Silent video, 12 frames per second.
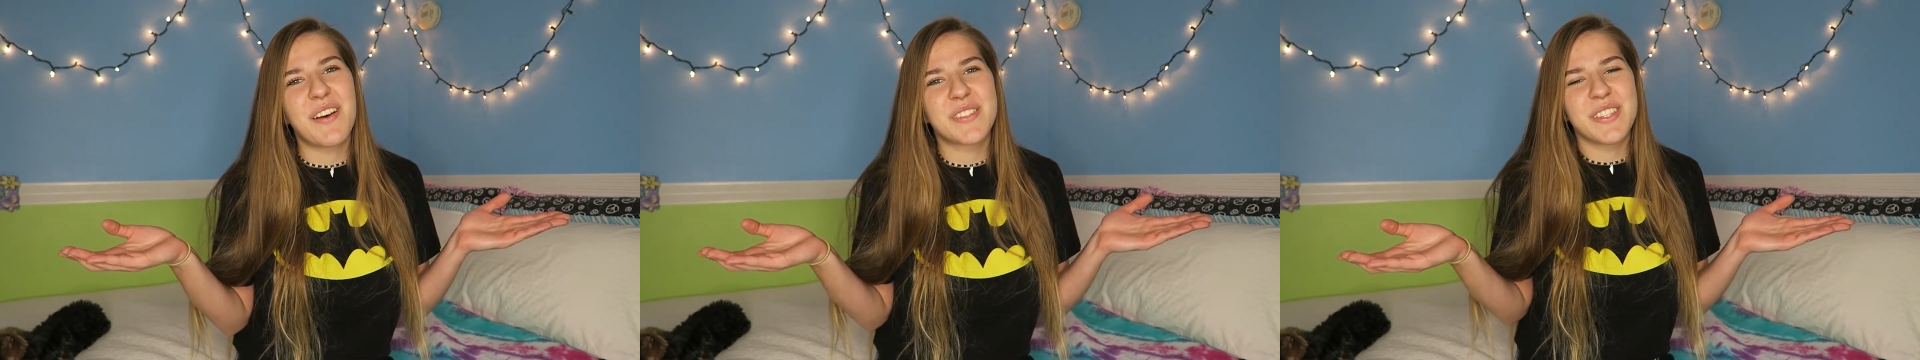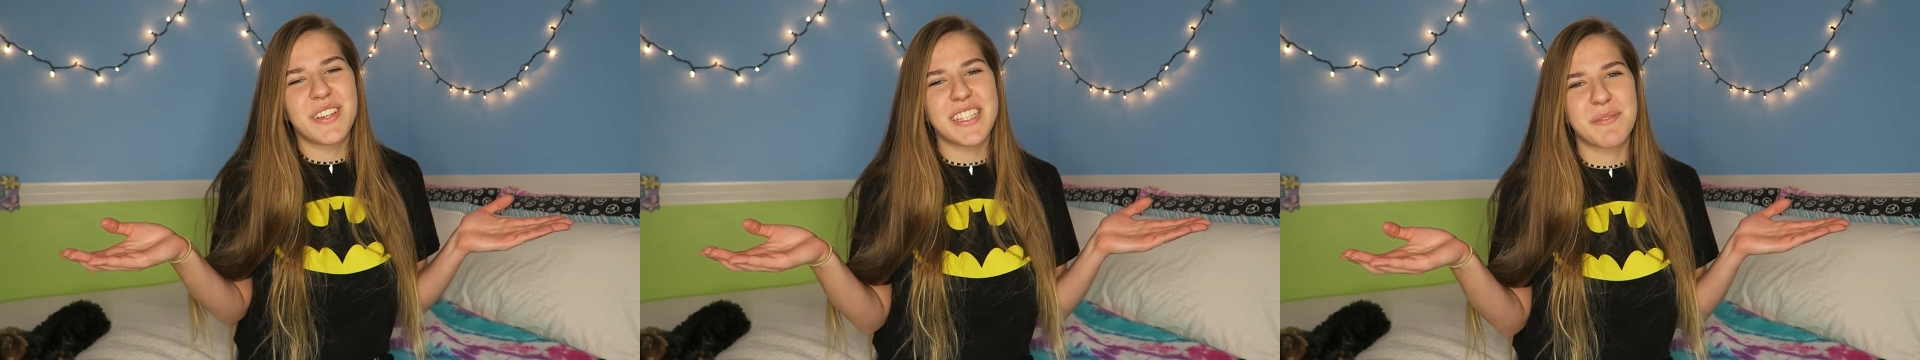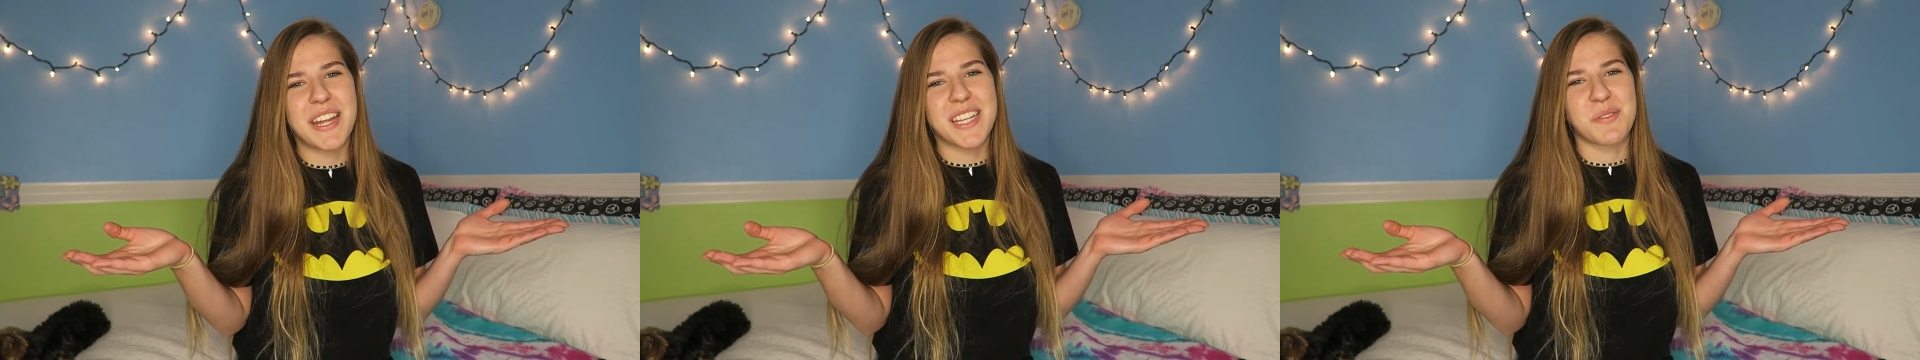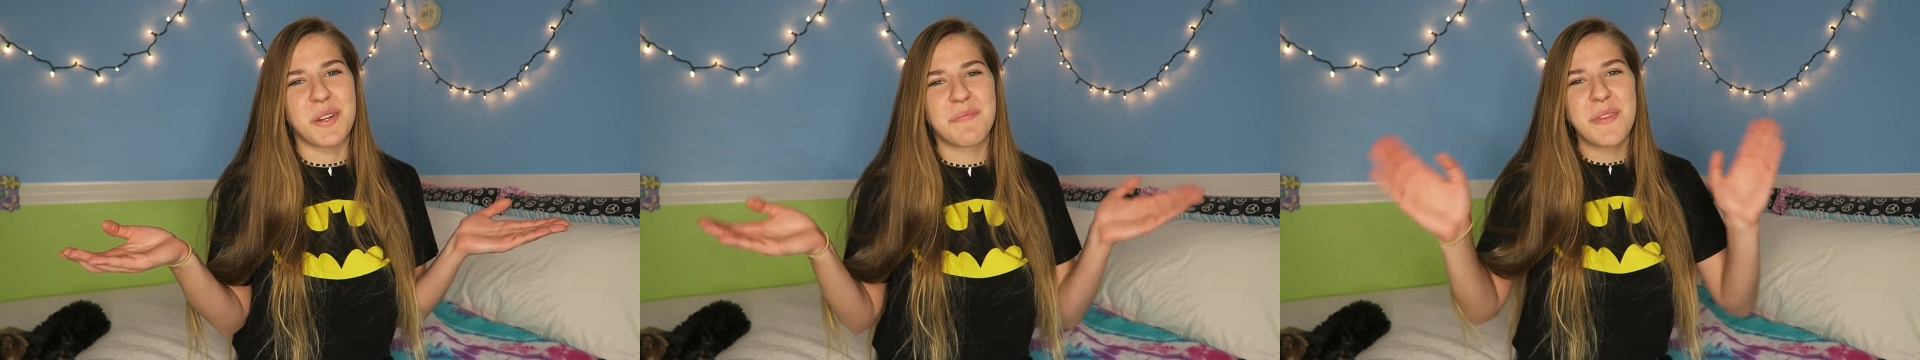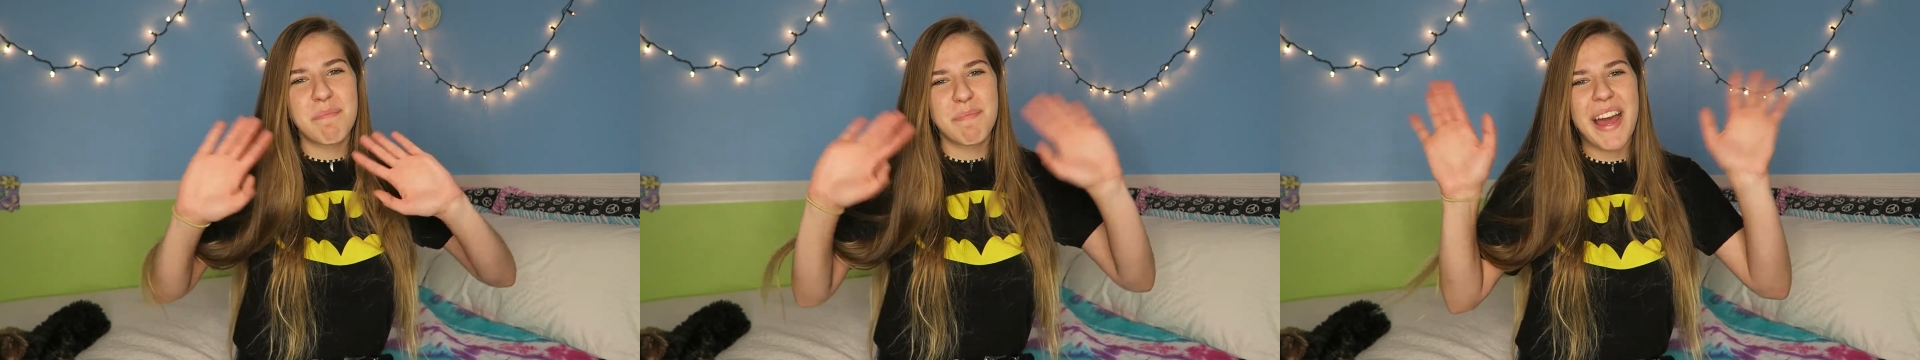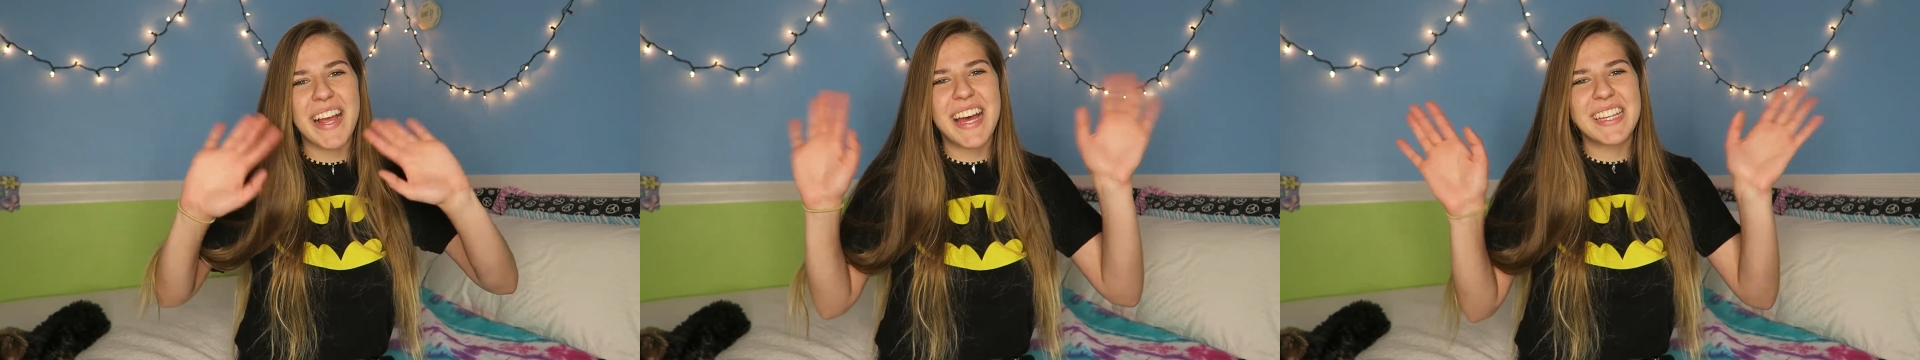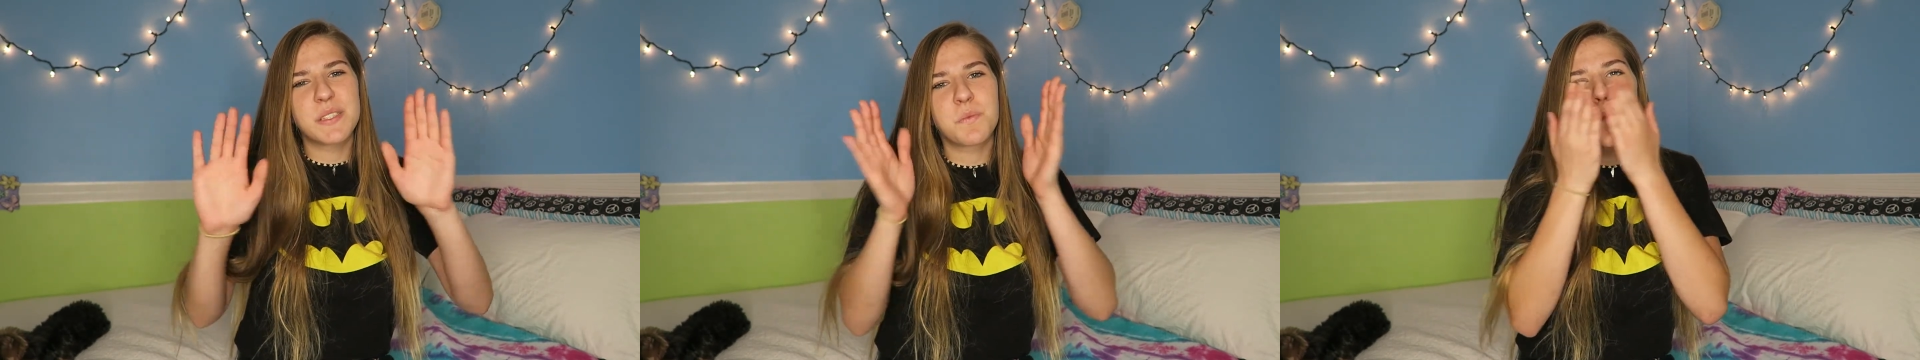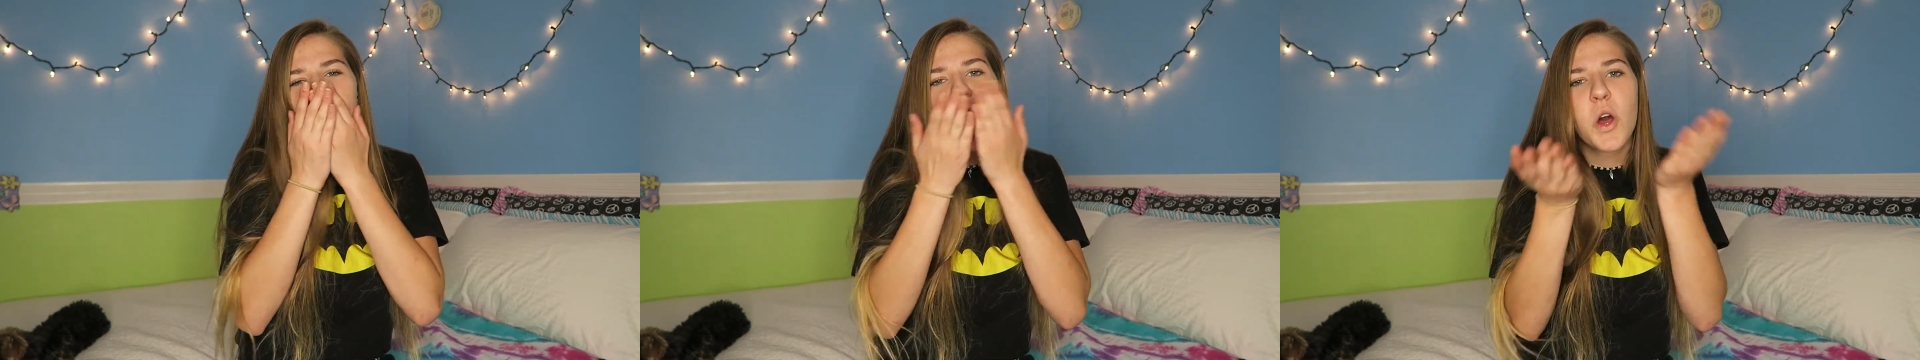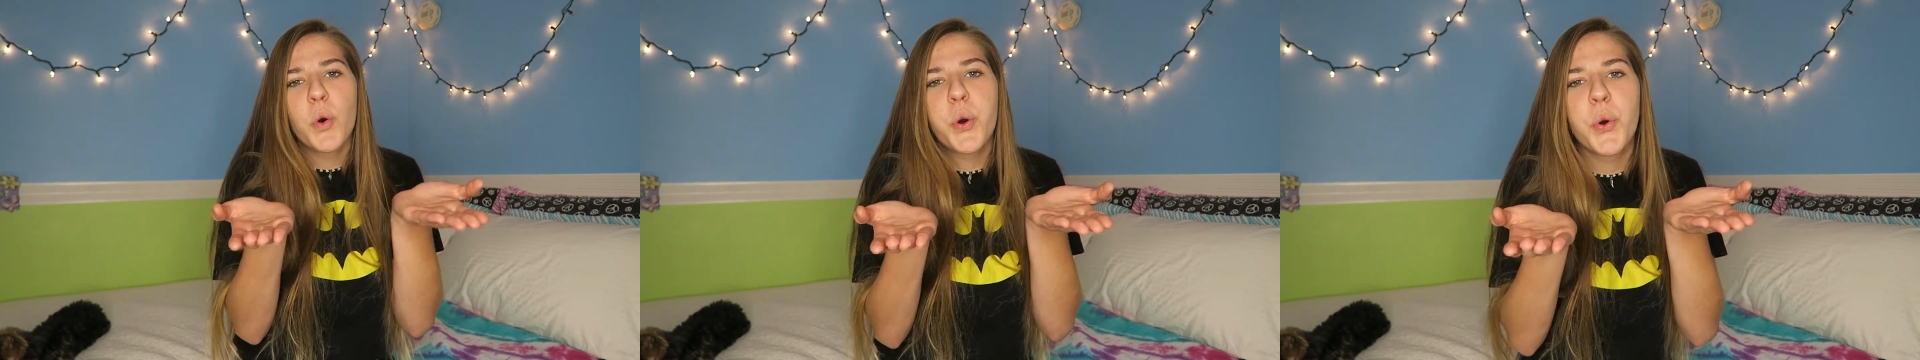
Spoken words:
I'll see you guys in my next one. Bye, guys.